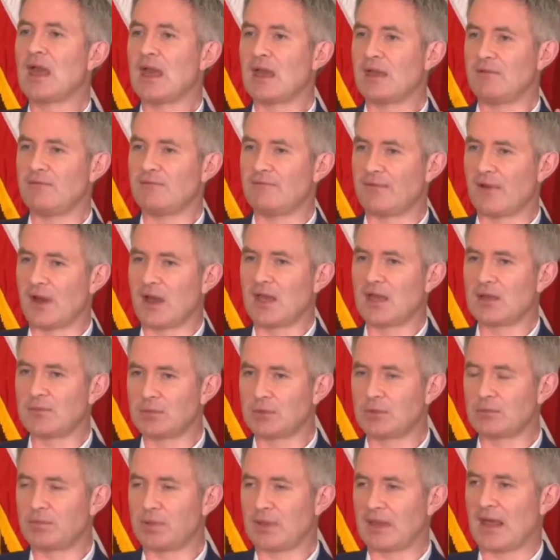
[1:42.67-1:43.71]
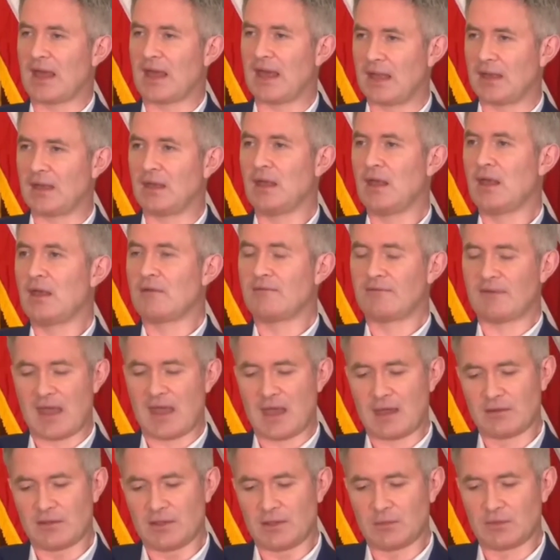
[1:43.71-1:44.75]
a viable plan for
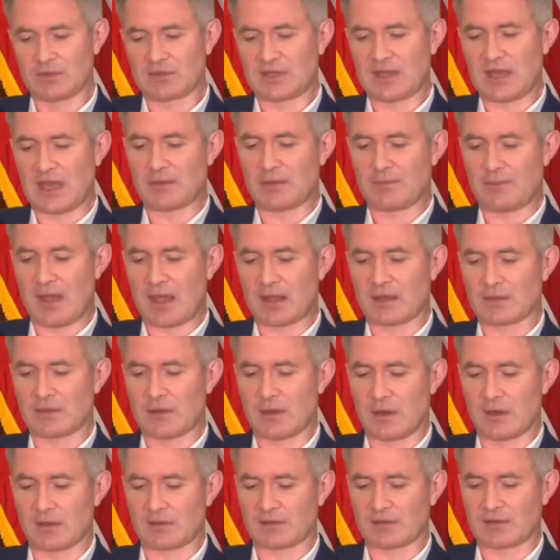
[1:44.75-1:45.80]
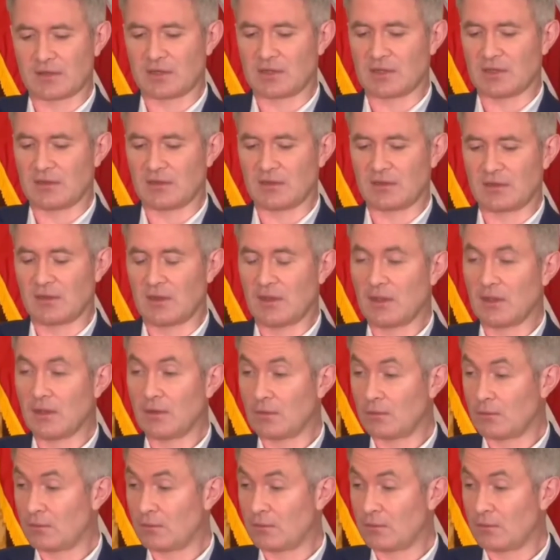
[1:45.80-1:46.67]
how you would get back the hostages.